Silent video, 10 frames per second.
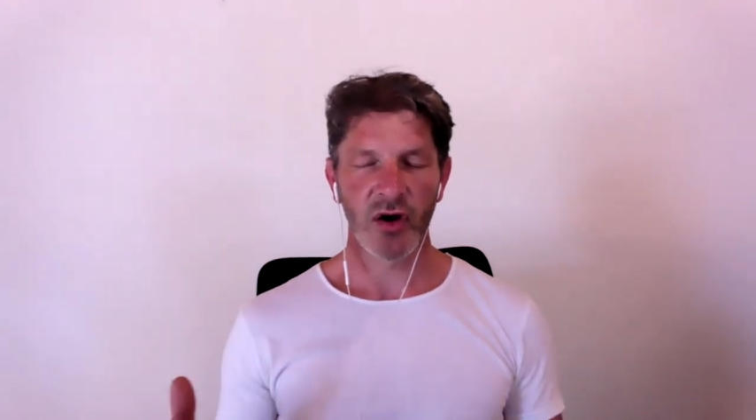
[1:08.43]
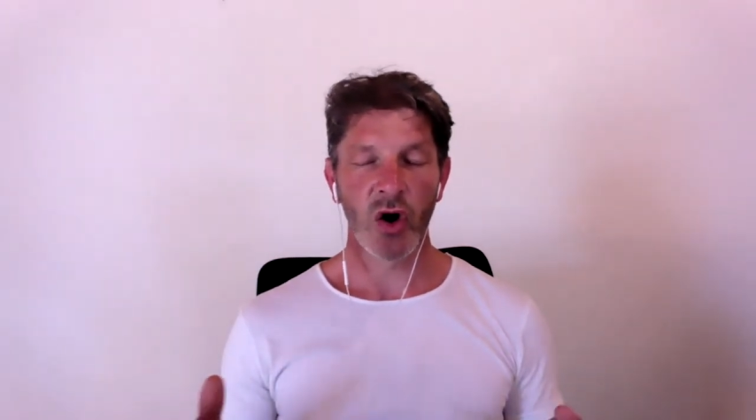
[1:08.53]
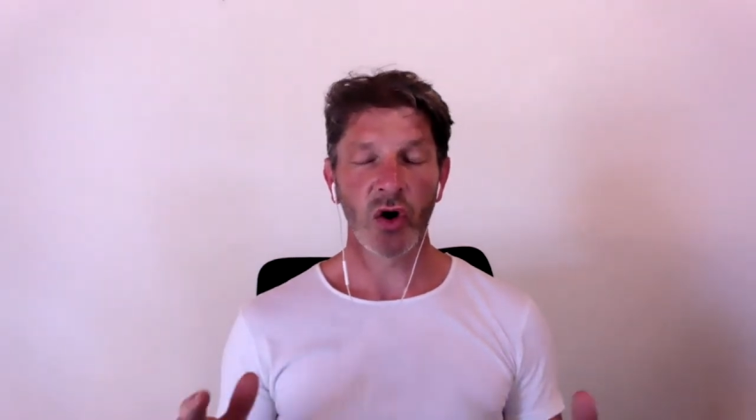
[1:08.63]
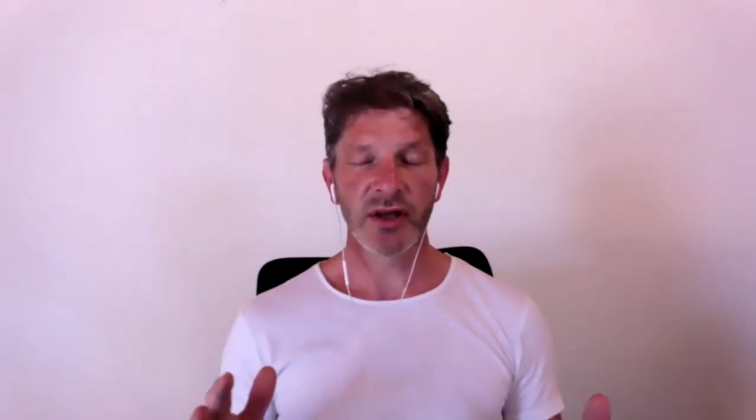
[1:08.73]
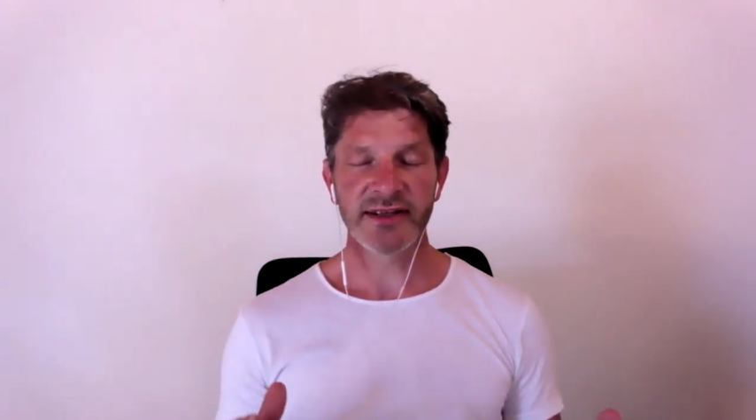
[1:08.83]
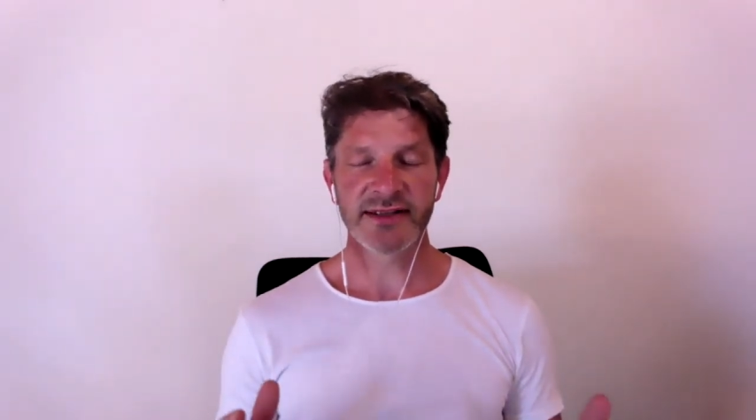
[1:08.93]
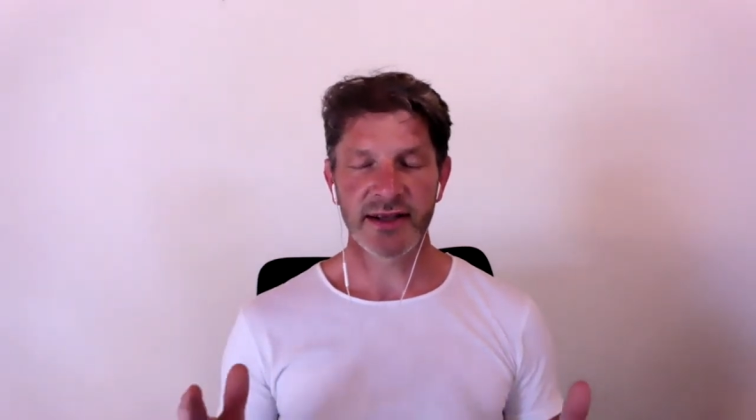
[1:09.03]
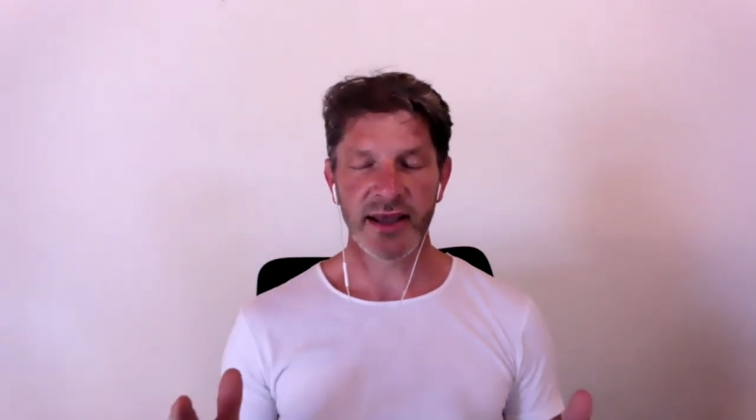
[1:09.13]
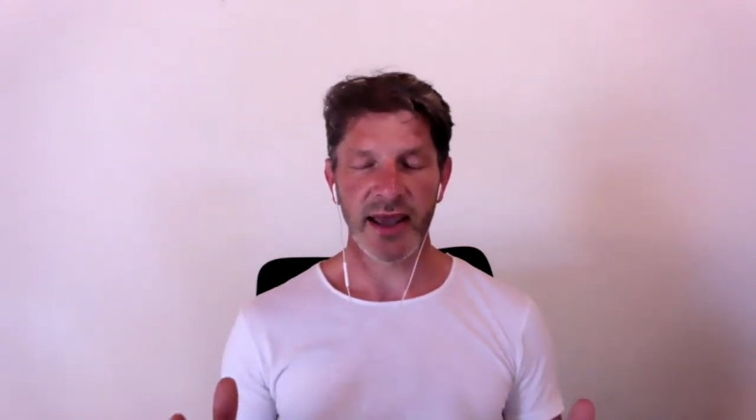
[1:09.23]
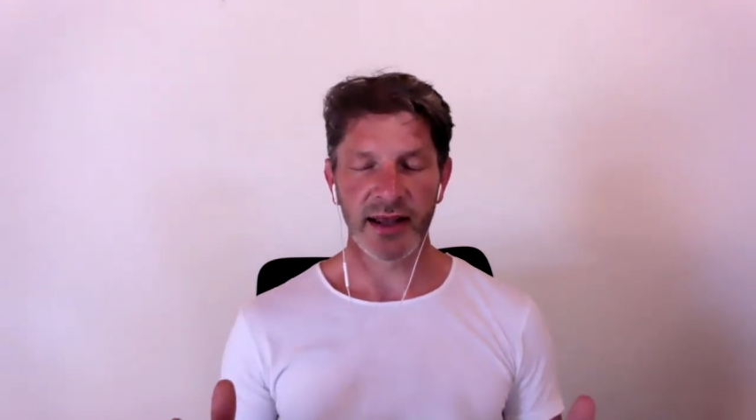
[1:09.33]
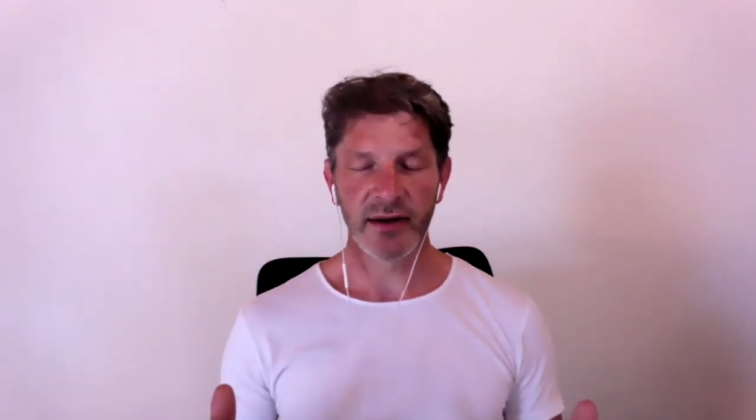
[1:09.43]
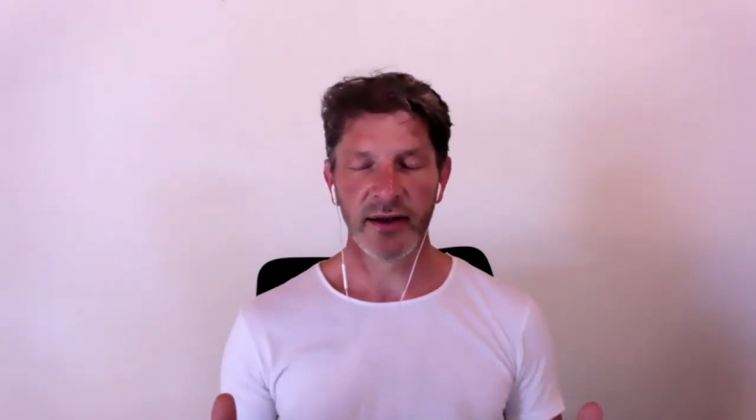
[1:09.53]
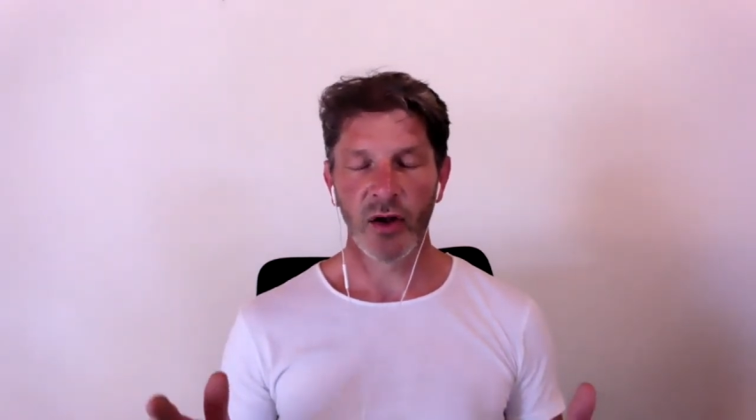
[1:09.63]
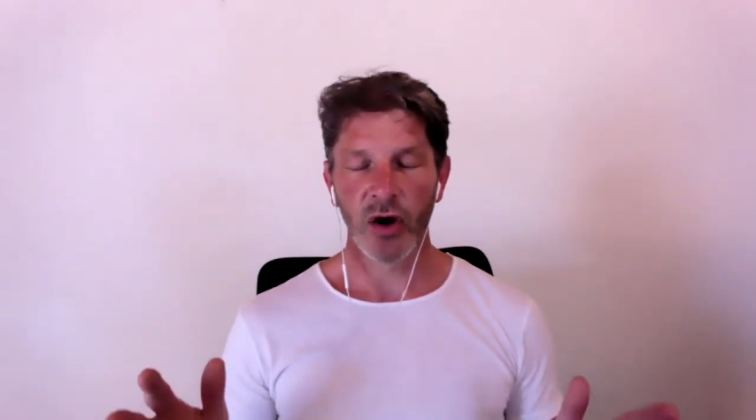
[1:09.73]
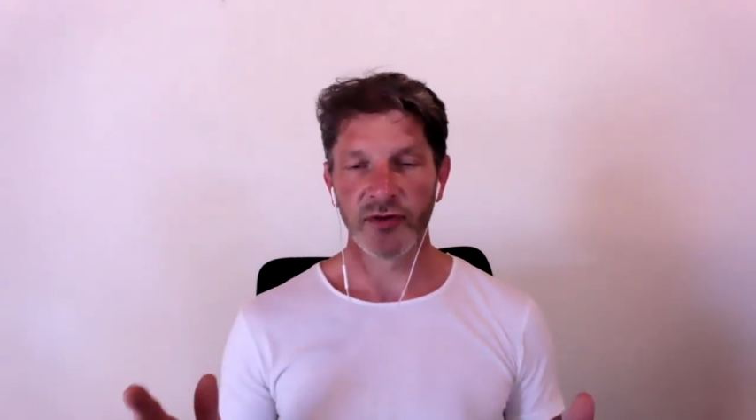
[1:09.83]
on a scale
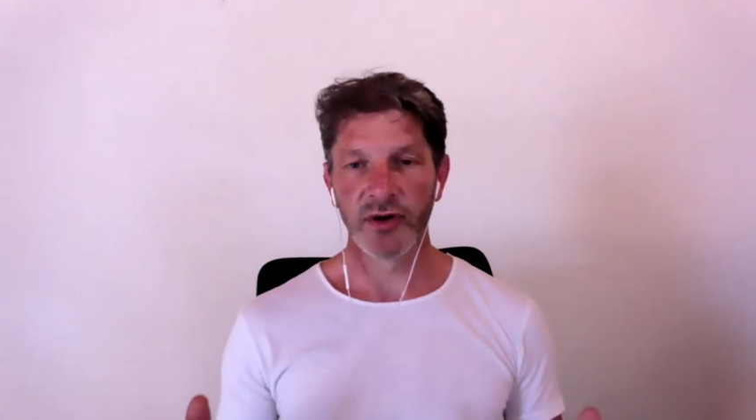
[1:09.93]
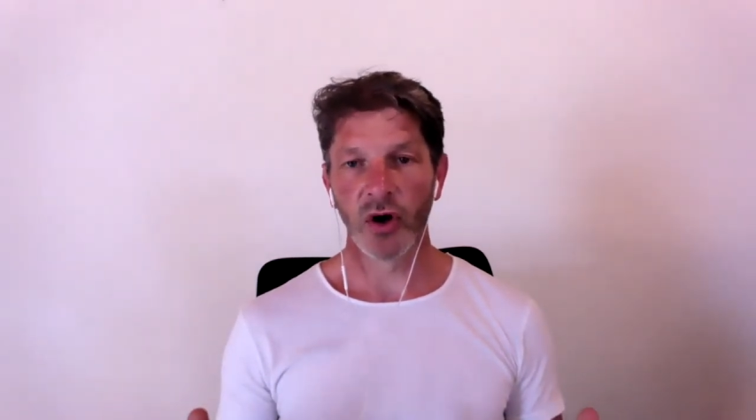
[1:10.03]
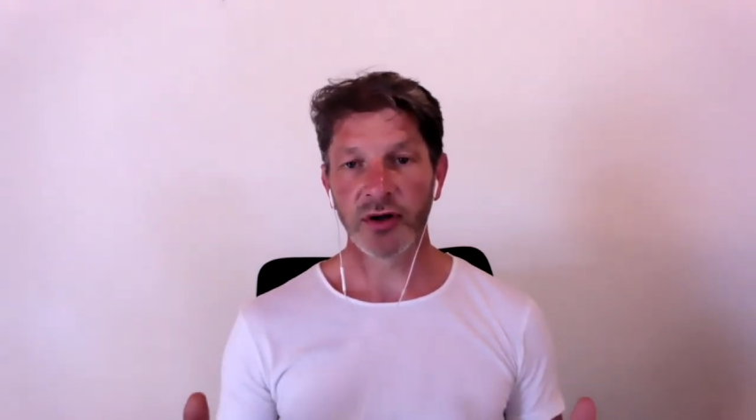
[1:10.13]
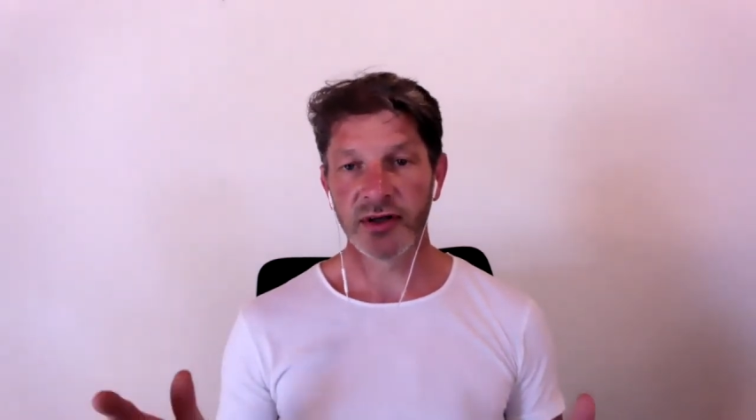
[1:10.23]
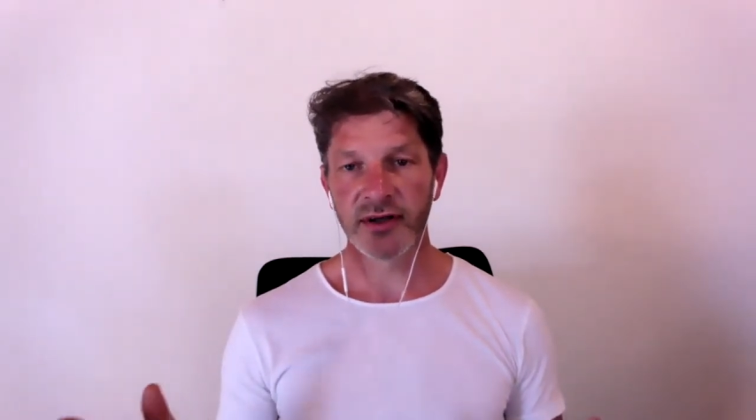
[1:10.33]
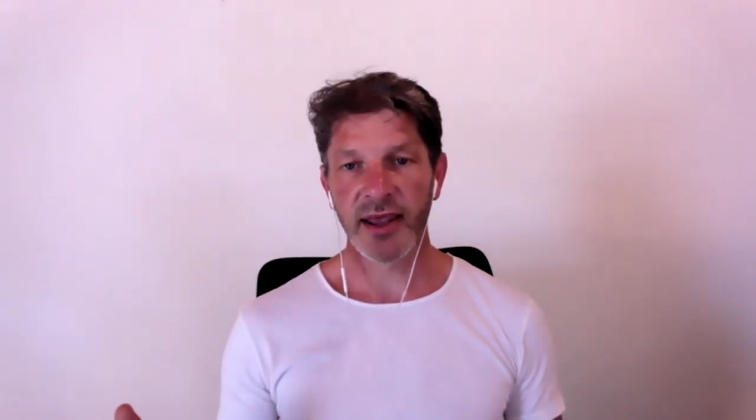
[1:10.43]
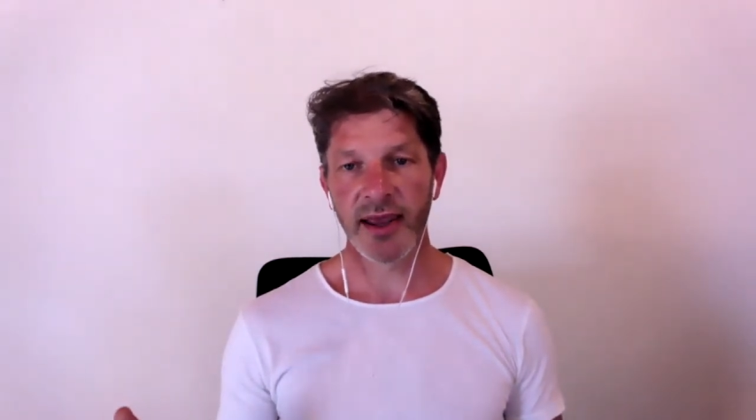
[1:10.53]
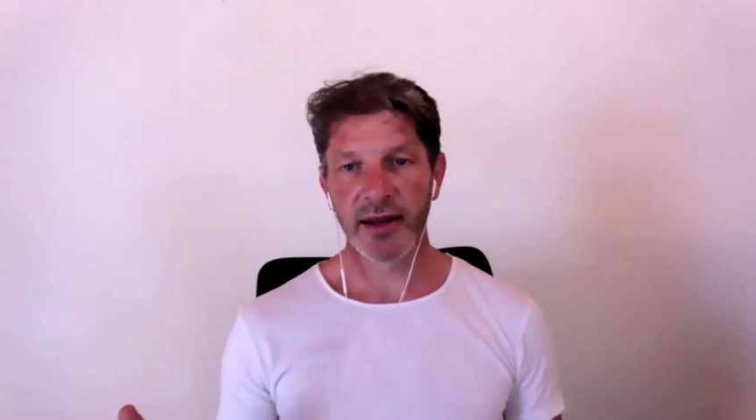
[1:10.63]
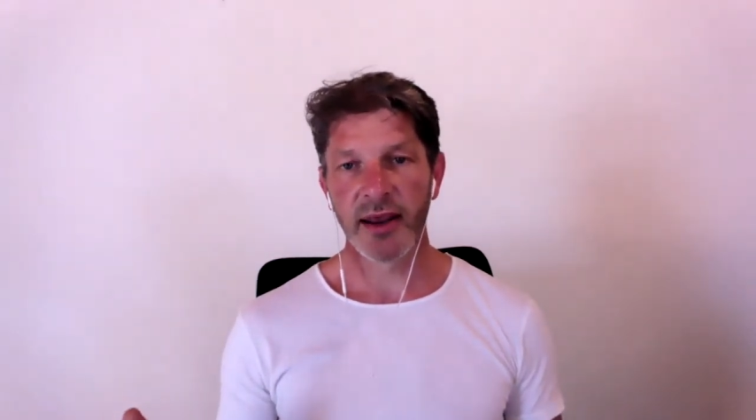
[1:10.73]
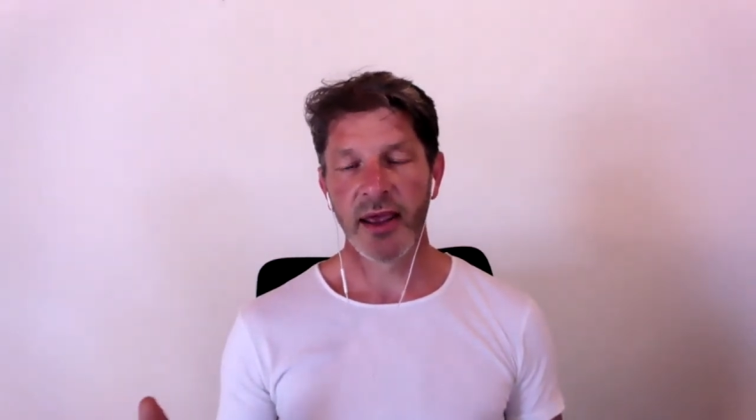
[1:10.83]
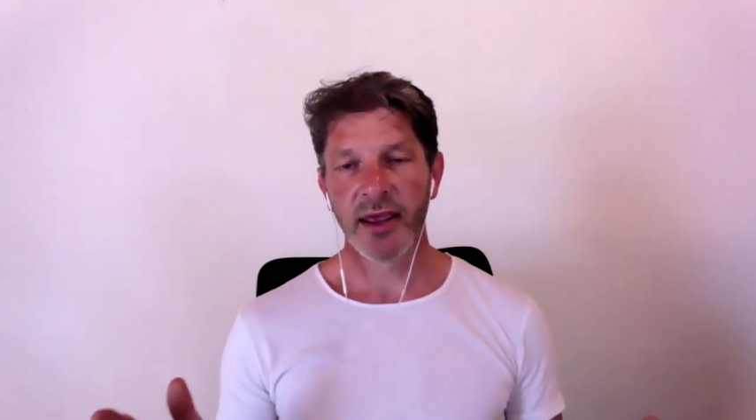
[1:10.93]
of 0 to 10,